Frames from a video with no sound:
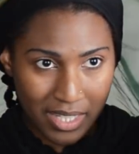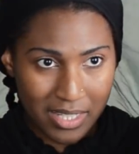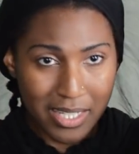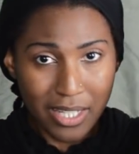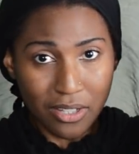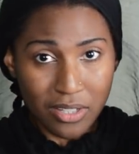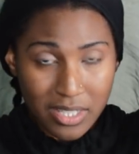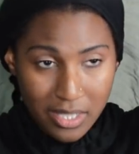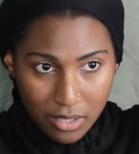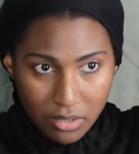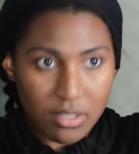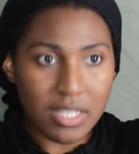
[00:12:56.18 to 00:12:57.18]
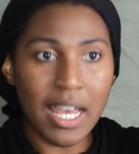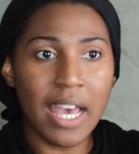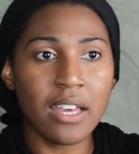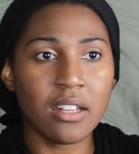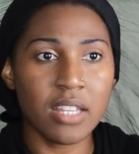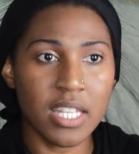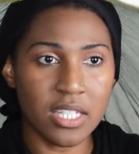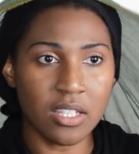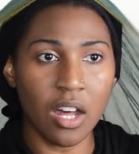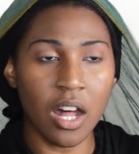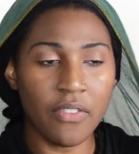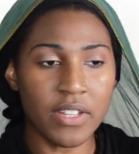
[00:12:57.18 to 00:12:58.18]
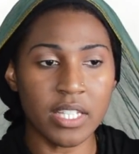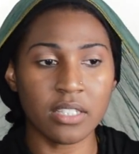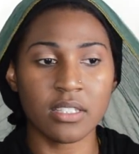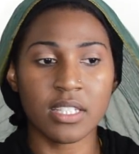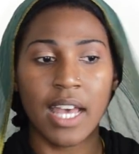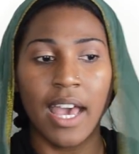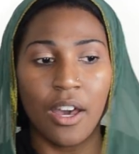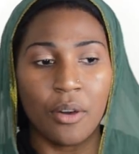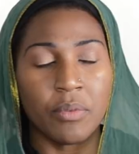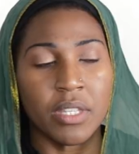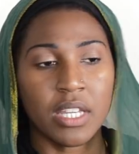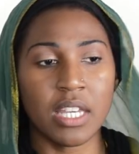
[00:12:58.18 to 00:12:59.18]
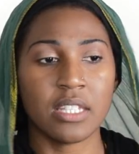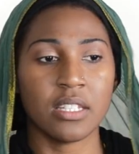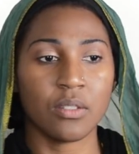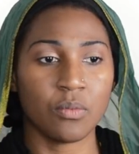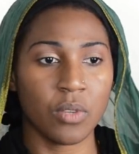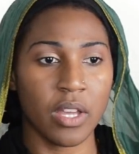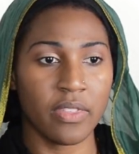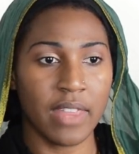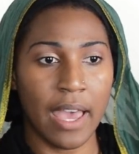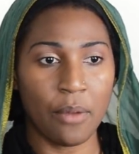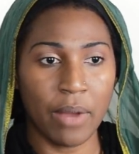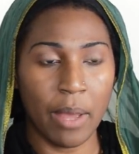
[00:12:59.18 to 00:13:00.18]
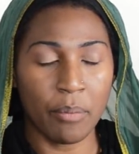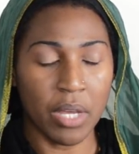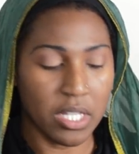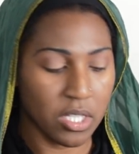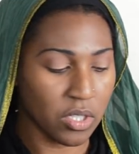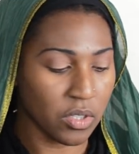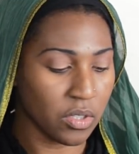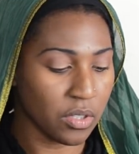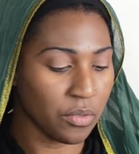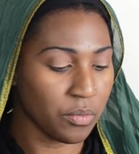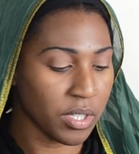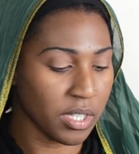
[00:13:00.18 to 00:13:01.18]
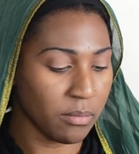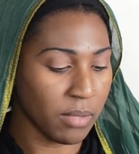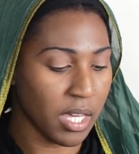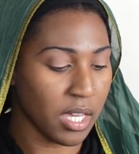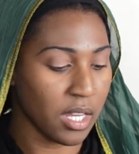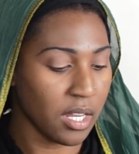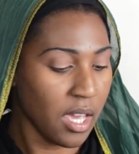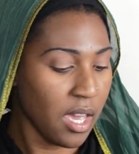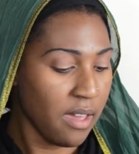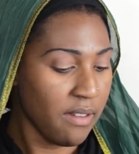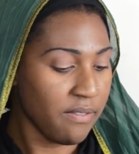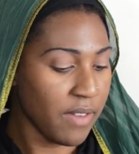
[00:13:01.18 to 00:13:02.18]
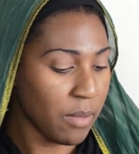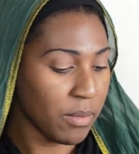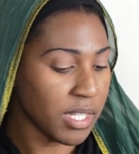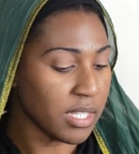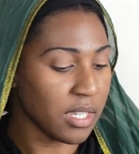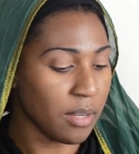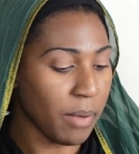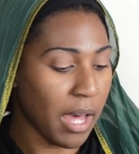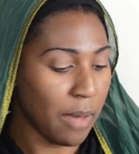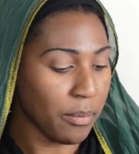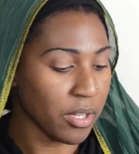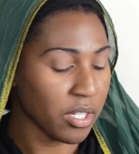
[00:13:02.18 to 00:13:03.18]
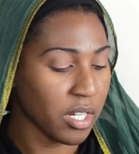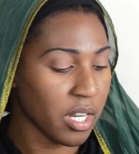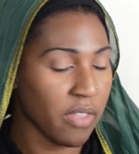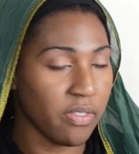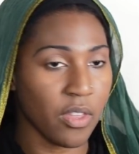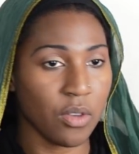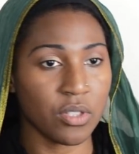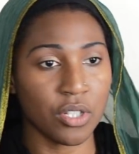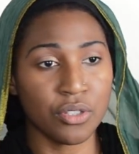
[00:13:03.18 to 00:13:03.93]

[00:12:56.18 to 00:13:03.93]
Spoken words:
Tichel style. It's called the Tichel style because it's one that Rapunzel really made famous and popular, and those are